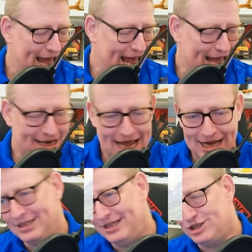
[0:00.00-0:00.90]
And
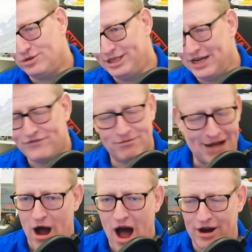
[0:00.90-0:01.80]
this will differ
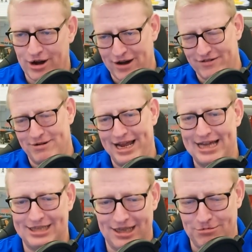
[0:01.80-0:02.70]
by auditor. Everybody
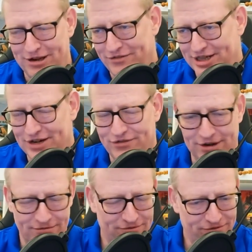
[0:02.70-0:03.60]
has a little bit of a
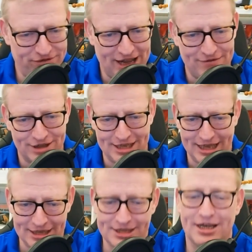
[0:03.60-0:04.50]
different flavor to
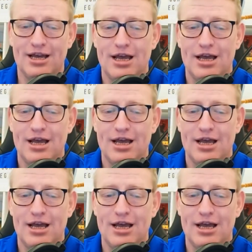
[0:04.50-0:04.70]
this.